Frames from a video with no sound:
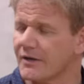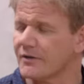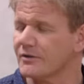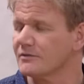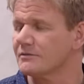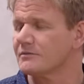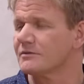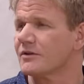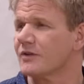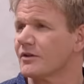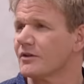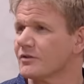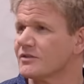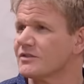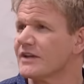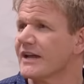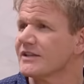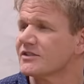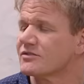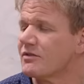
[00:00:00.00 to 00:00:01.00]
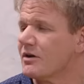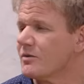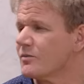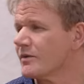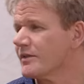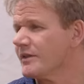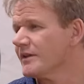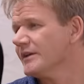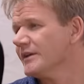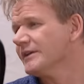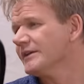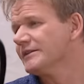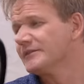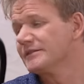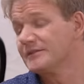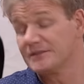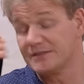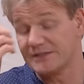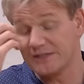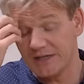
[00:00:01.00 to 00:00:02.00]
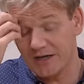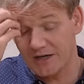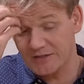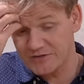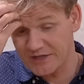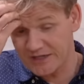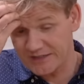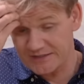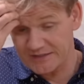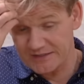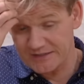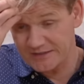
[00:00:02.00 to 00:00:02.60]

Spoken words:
know you got your dates wrong with the dehydrated